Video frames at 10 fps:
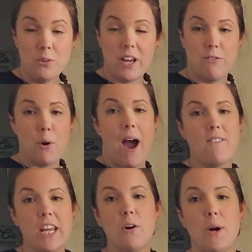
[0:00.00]
If you have
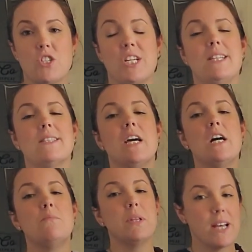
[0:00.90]
any questions,
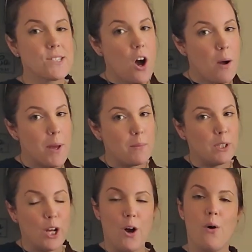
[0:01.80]
please comment
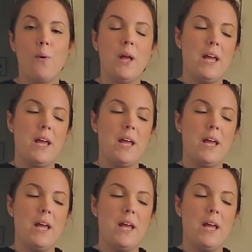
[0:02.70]
below,